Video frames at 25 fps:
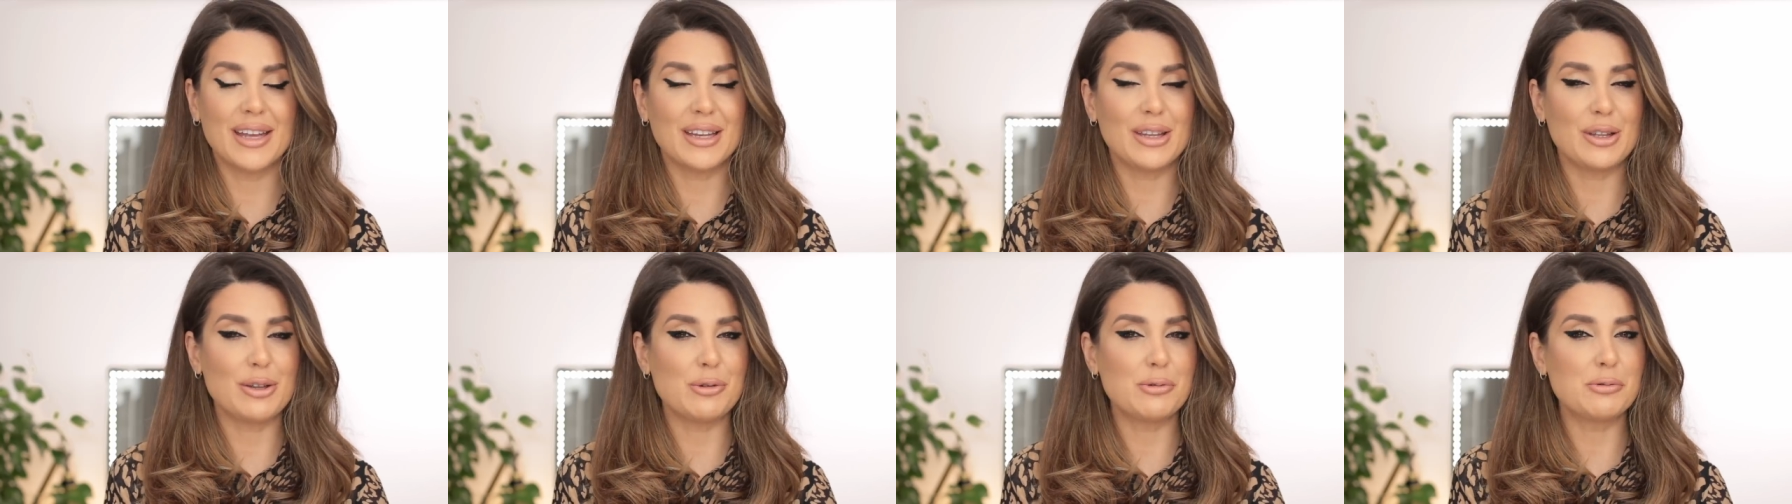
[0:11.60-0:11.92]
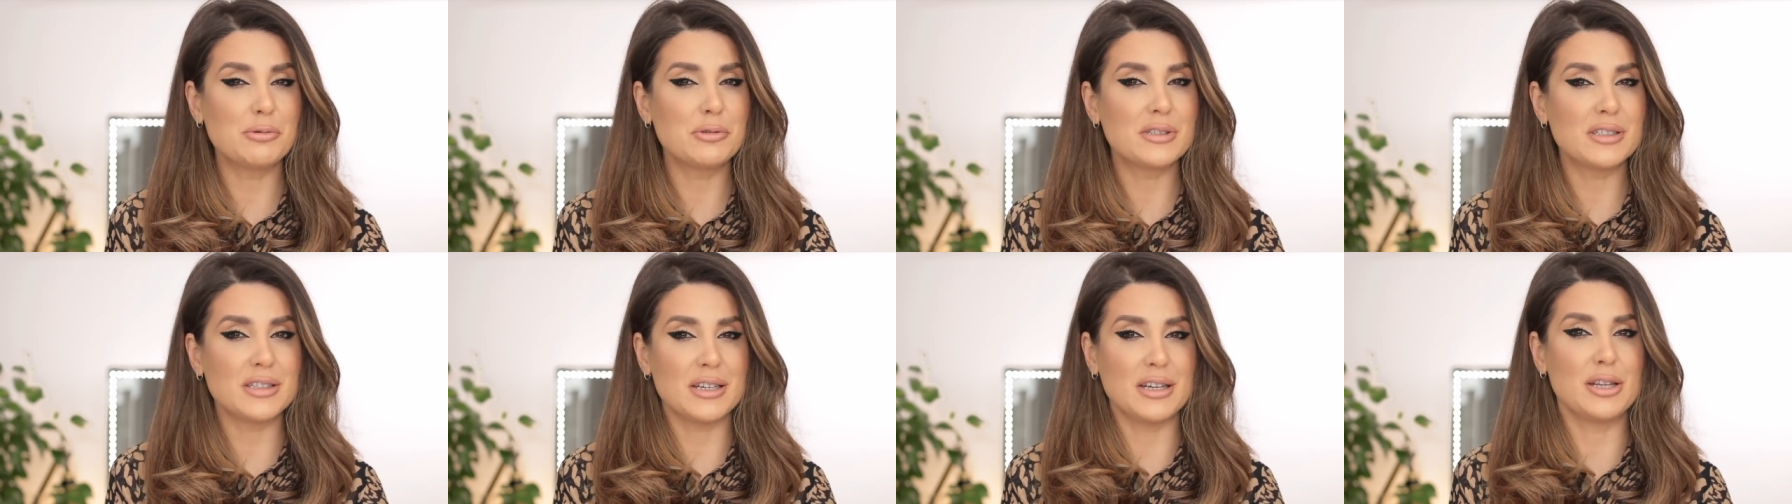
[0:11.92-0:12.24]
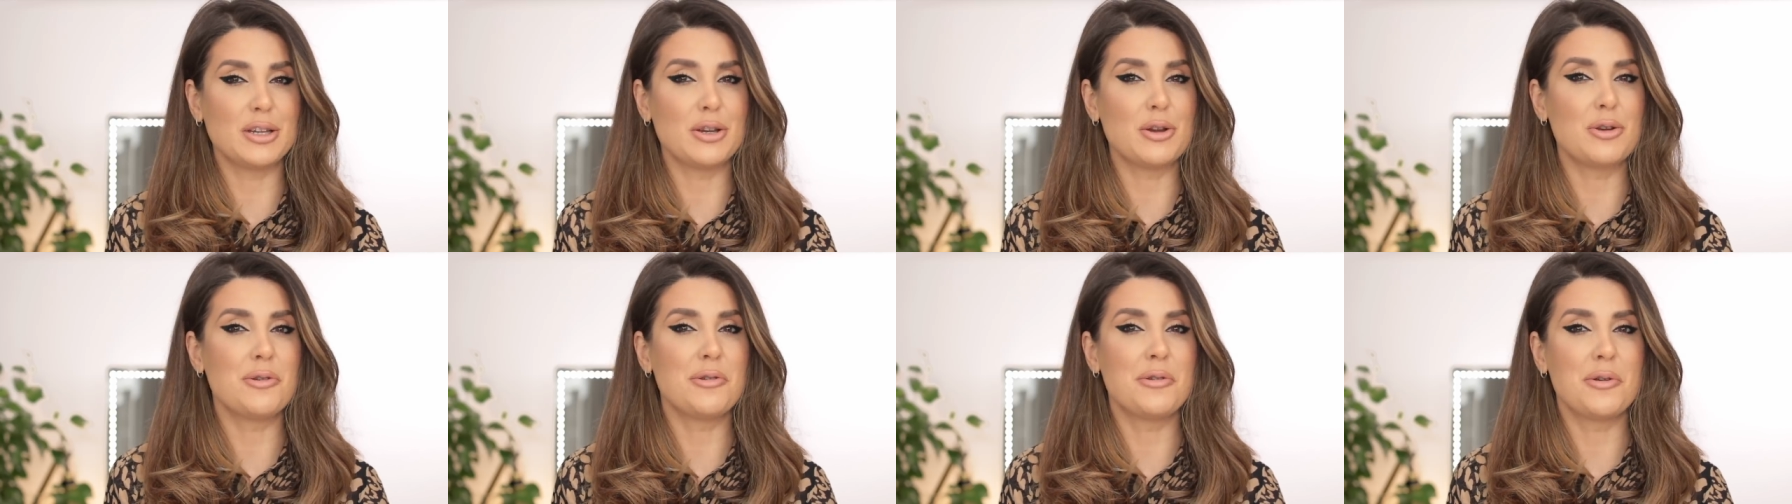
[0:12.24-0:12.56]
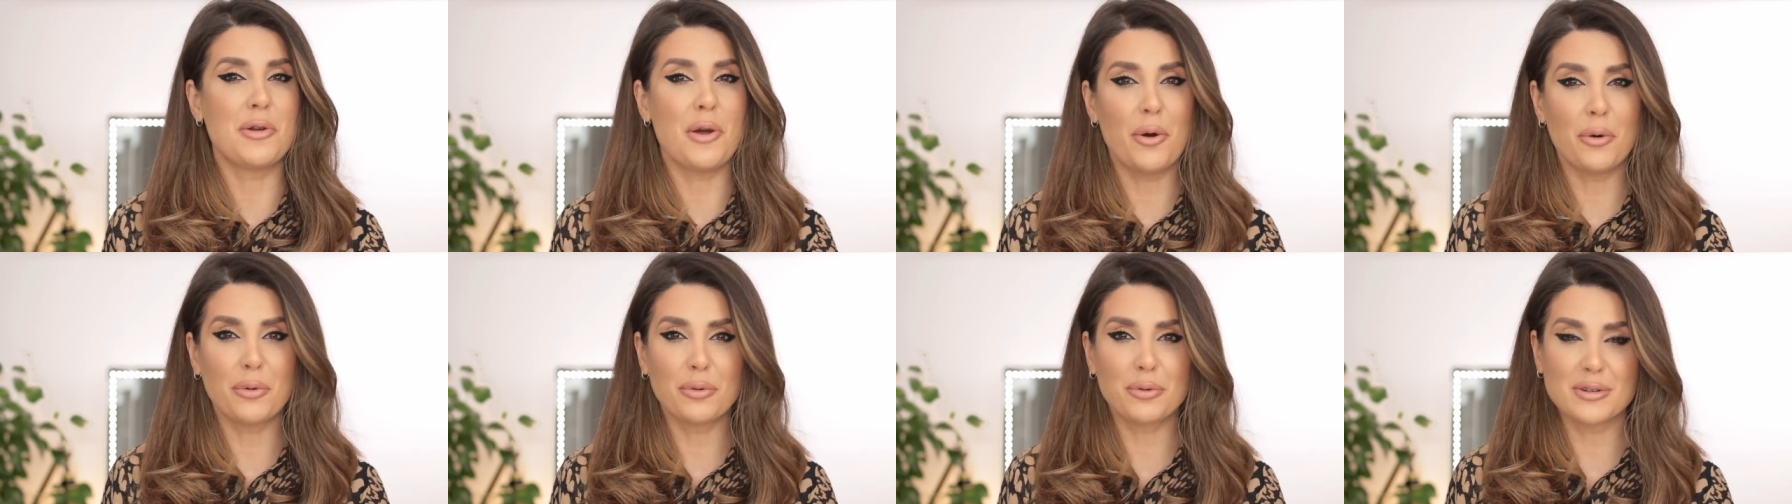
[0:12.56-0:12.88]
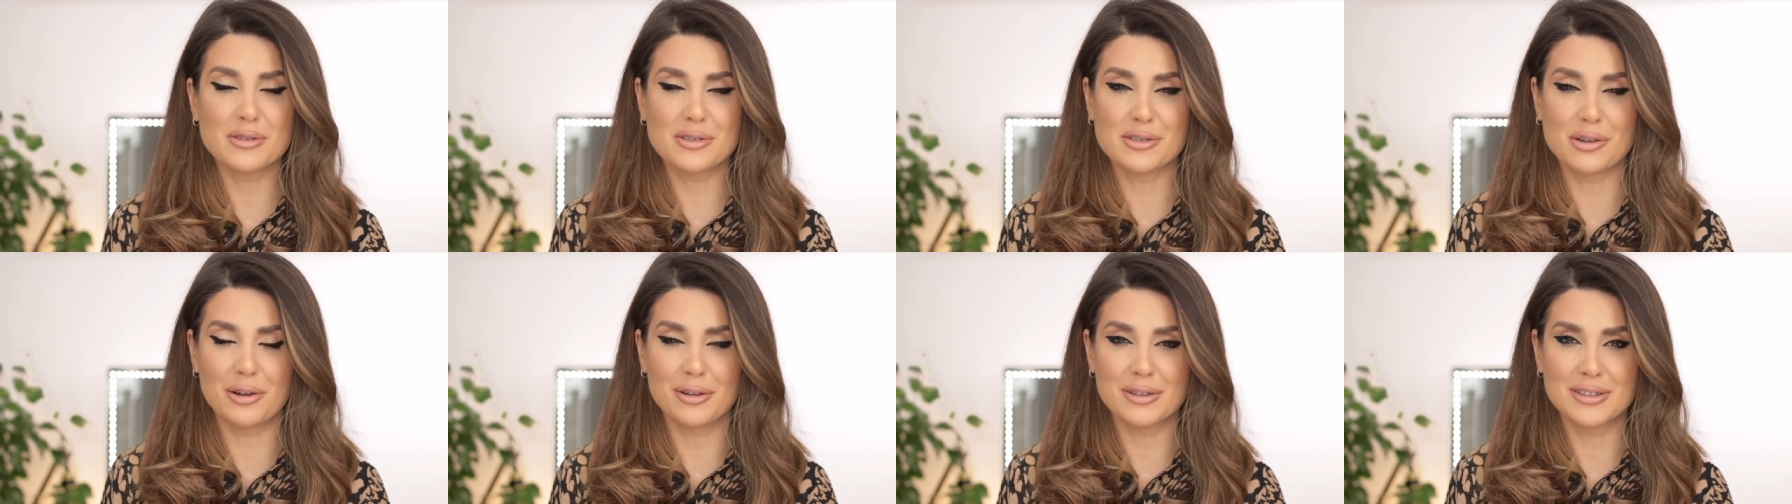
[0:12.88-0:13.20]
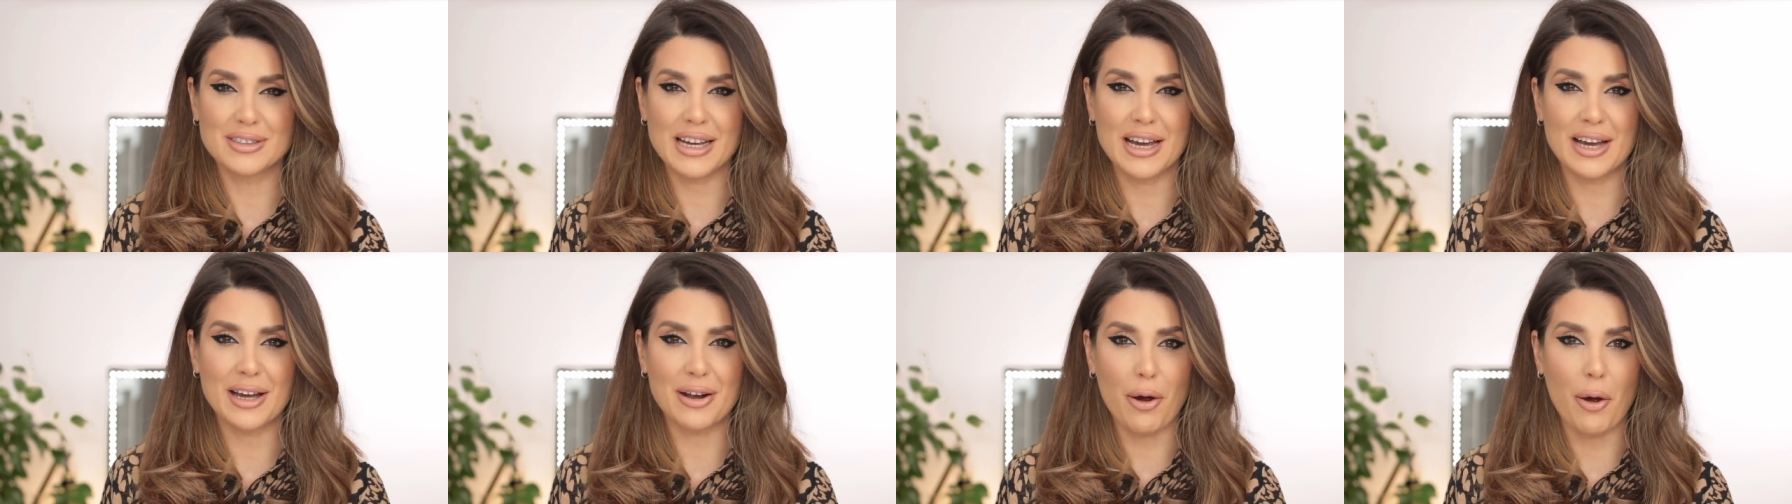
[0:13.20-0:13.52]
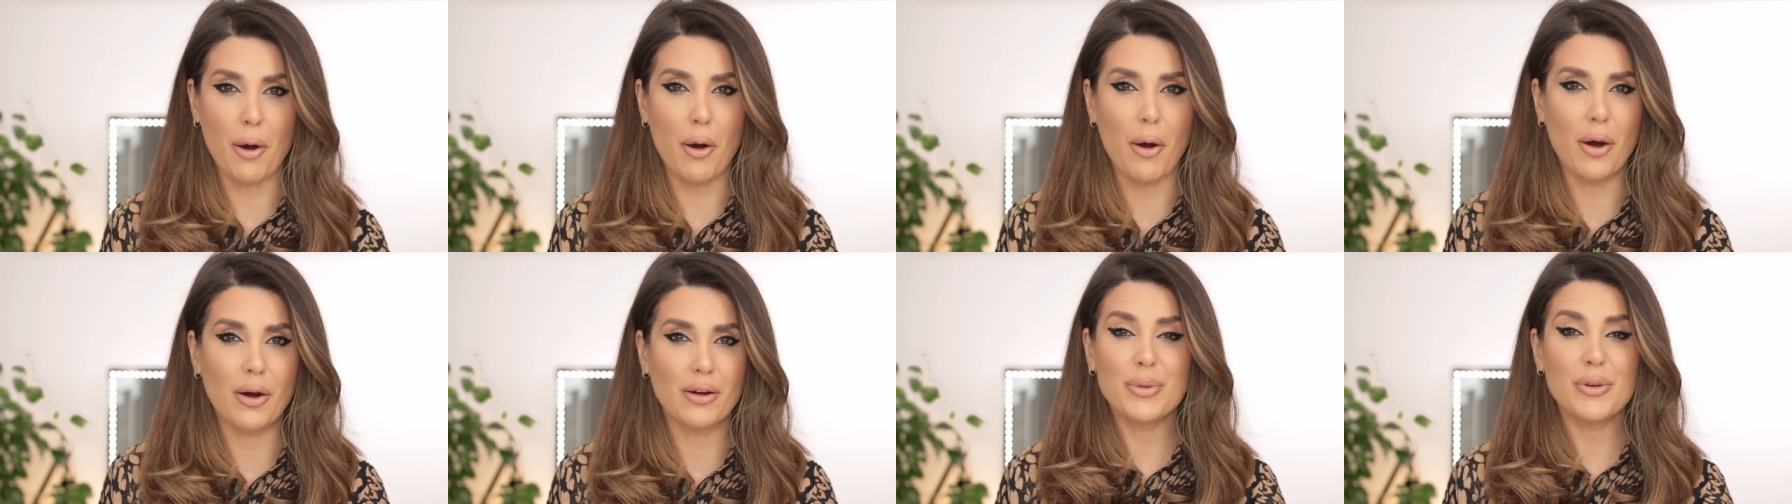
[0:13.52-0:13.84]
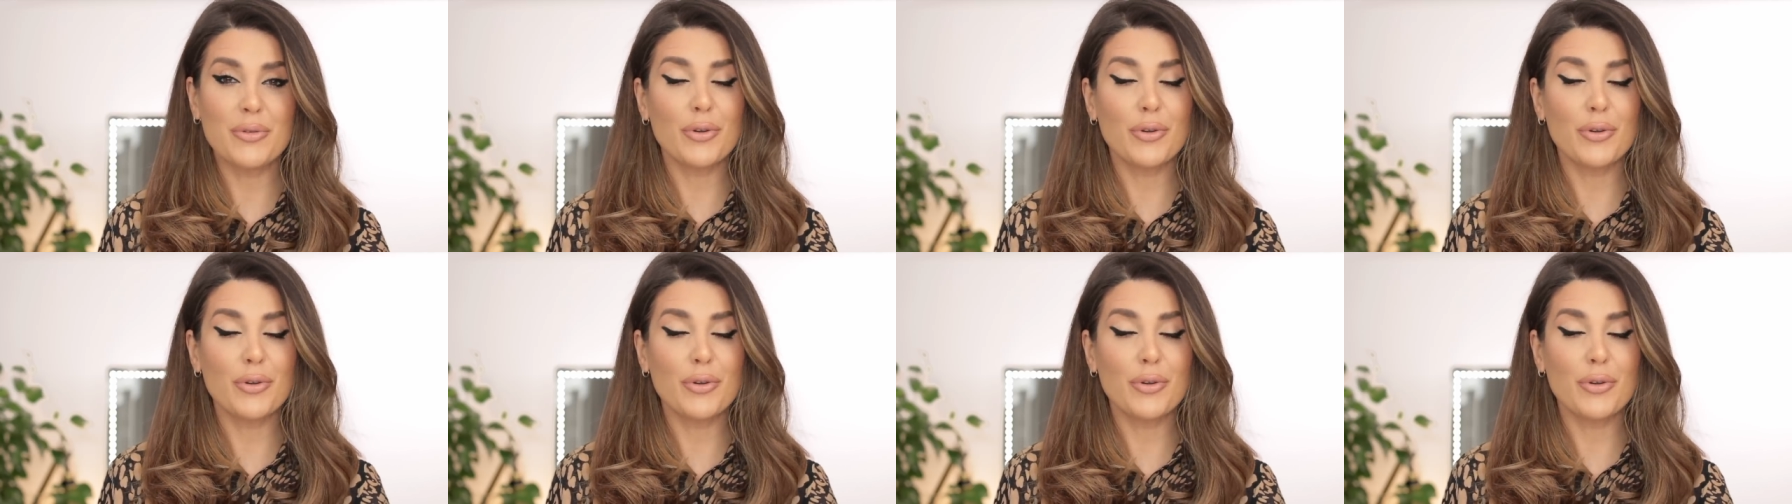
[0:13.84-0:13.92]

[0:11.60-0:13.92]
and you see no result at all.